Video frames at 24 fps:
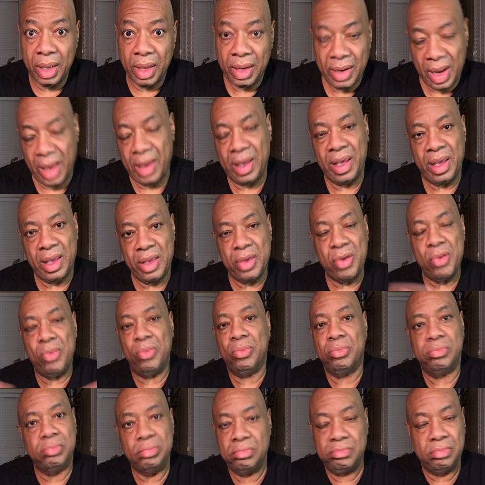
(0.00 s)
Now, you
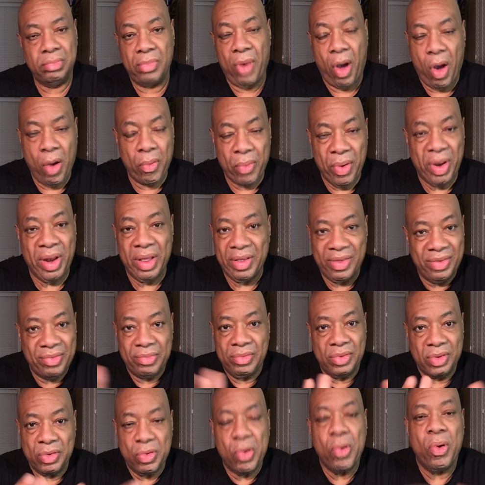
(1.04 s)
already
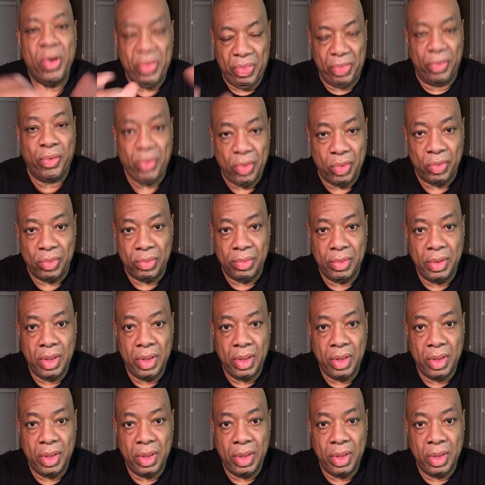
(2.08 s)
going through.